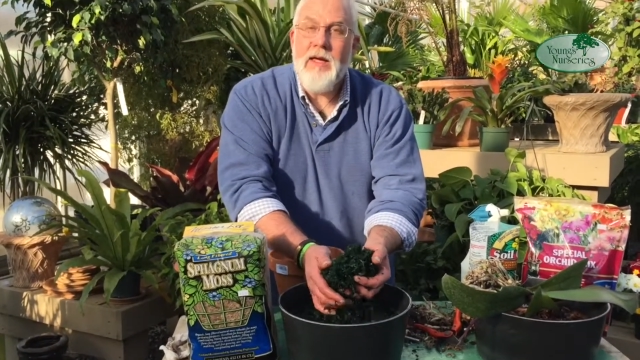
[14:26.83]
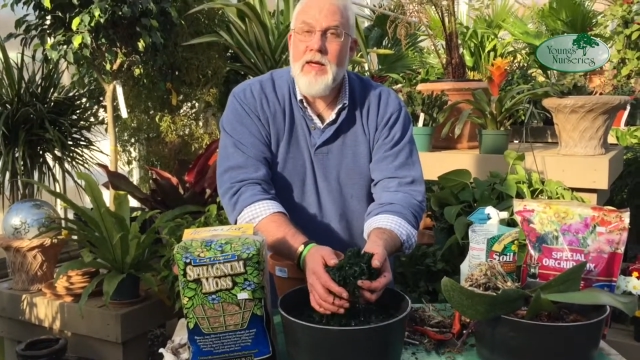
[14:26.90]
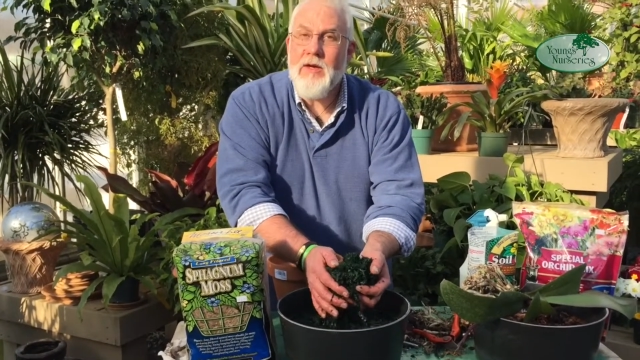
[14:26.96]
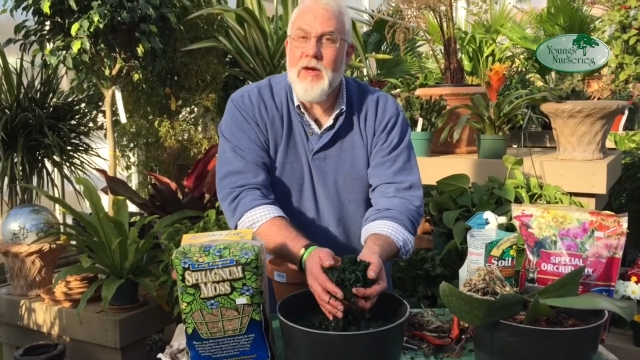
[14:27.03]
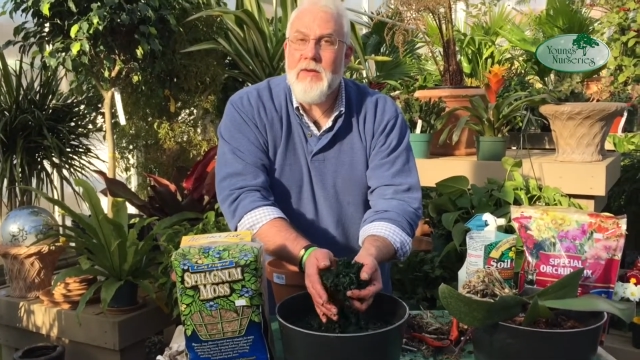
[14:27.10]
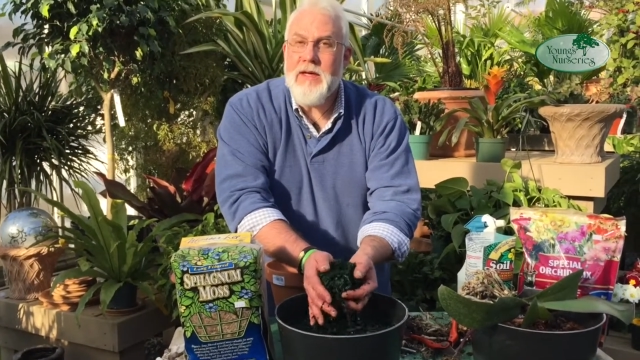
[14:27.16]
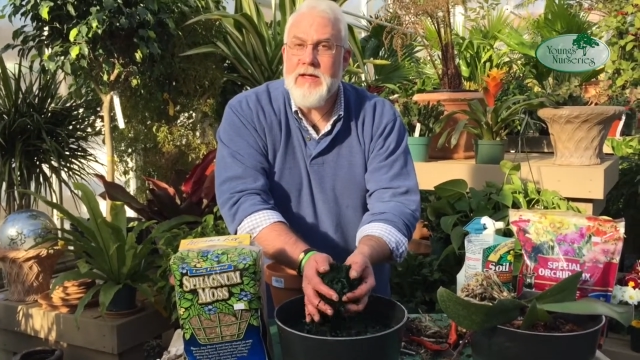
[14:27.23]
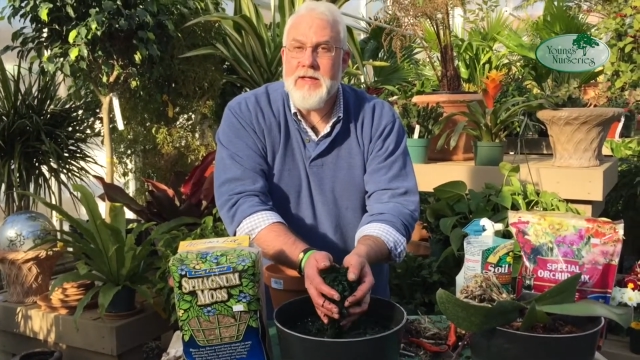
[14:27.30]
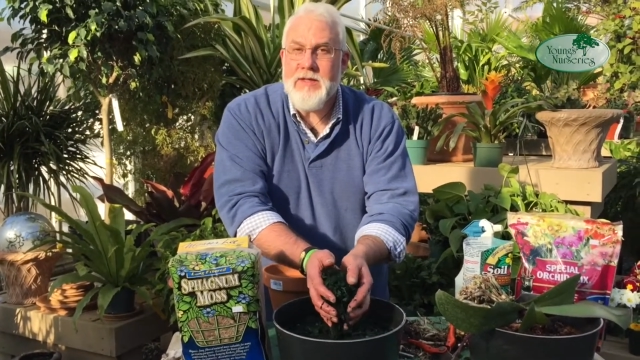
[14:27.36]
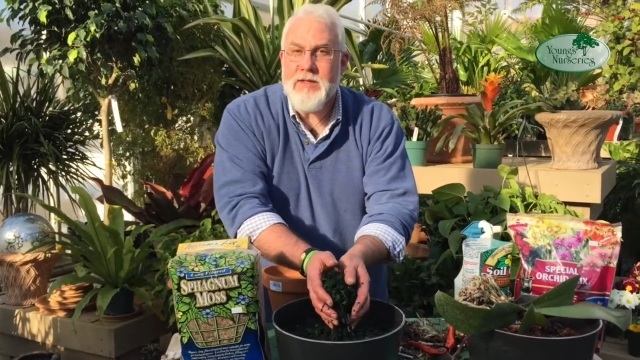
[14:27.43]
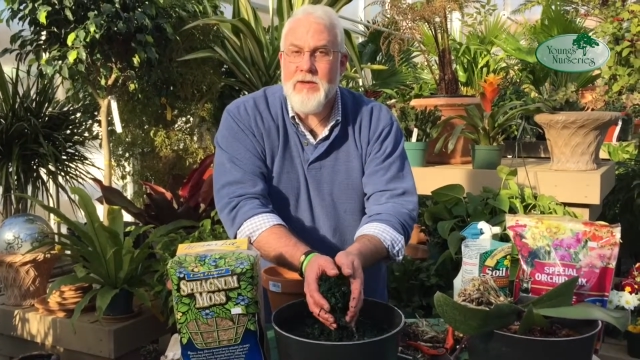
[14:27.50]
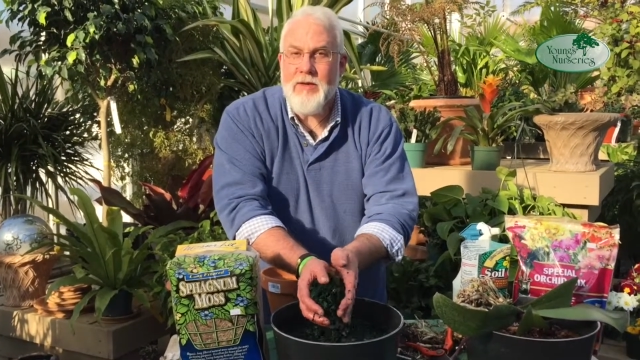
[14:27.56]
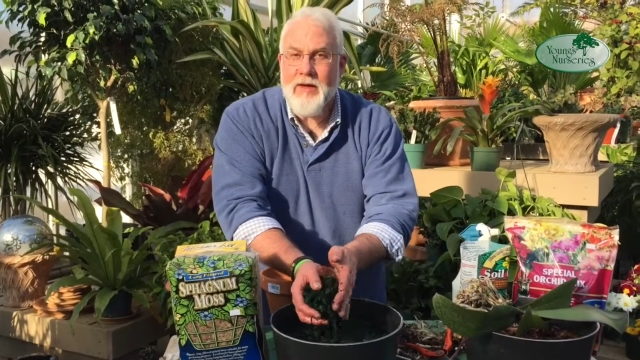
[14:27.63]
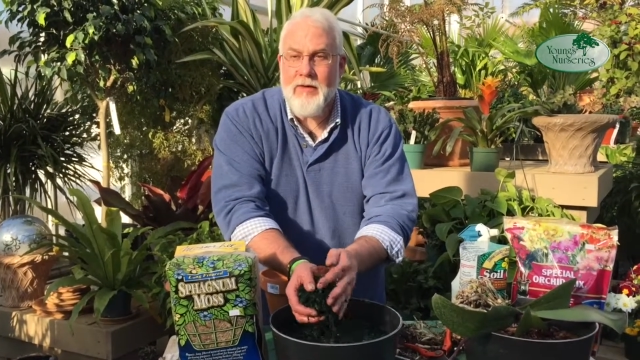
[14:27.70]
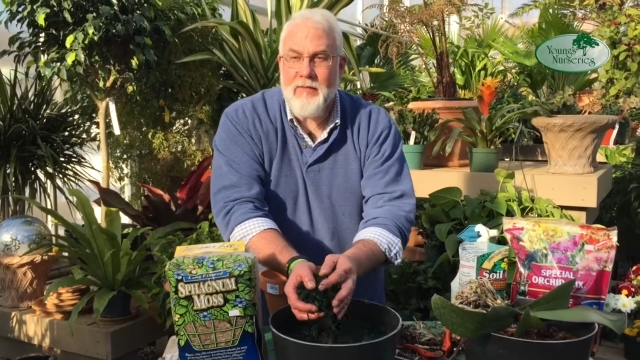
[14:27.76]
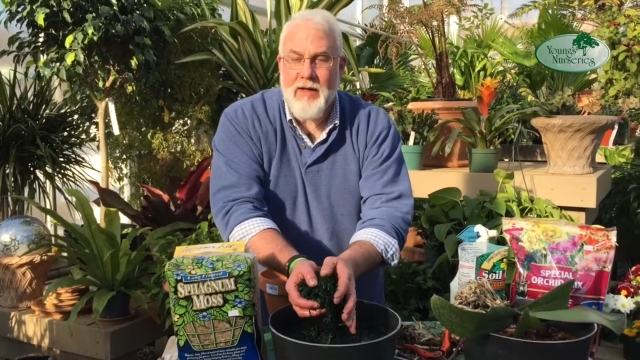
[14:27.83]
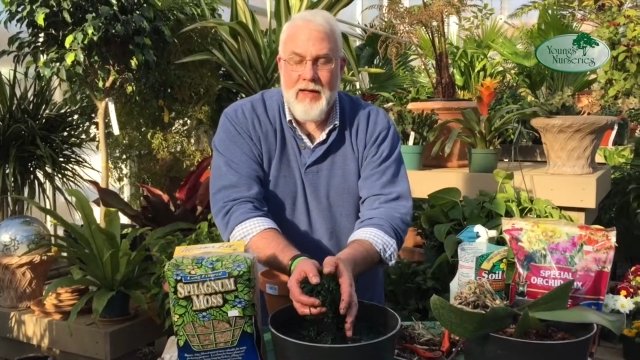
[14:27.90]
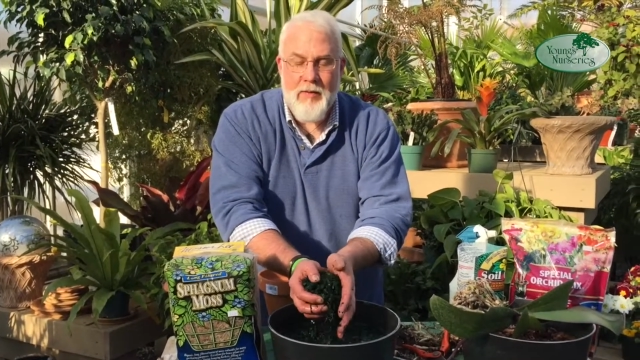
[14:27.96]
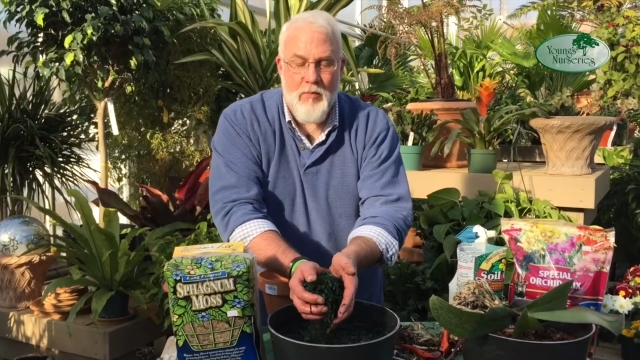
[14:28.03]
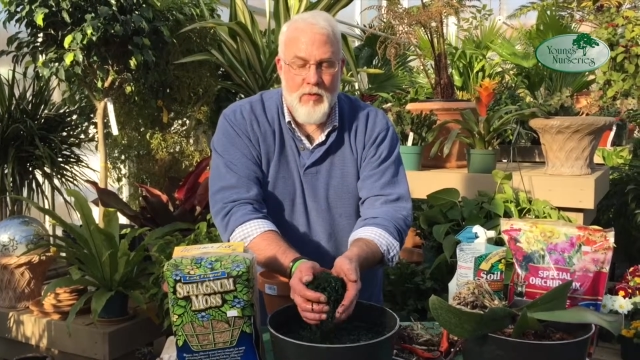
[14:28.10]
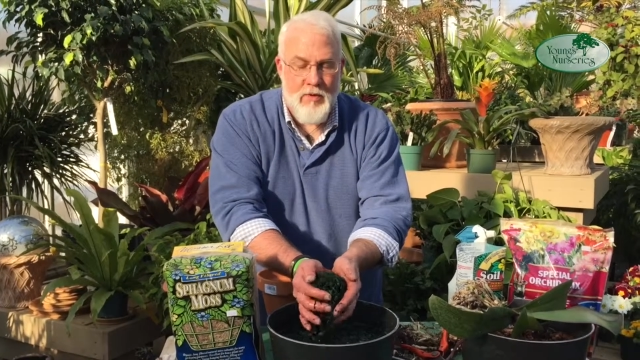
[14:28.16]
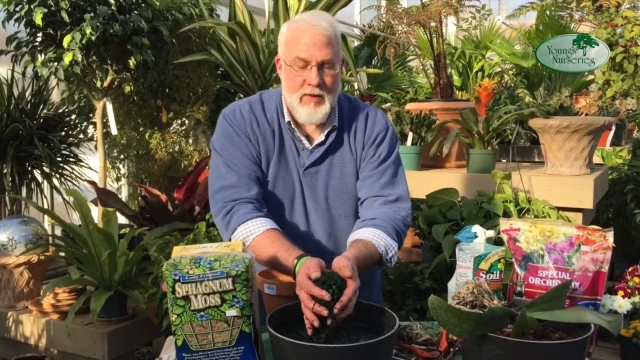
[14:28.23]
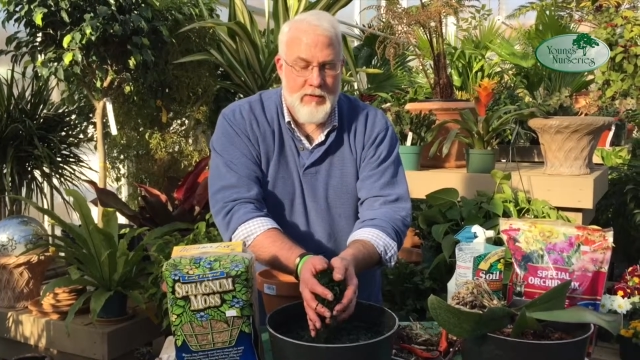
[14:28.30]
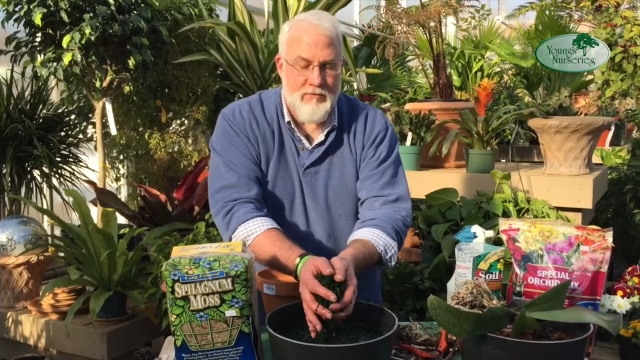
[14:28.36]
You don't need to soak it really more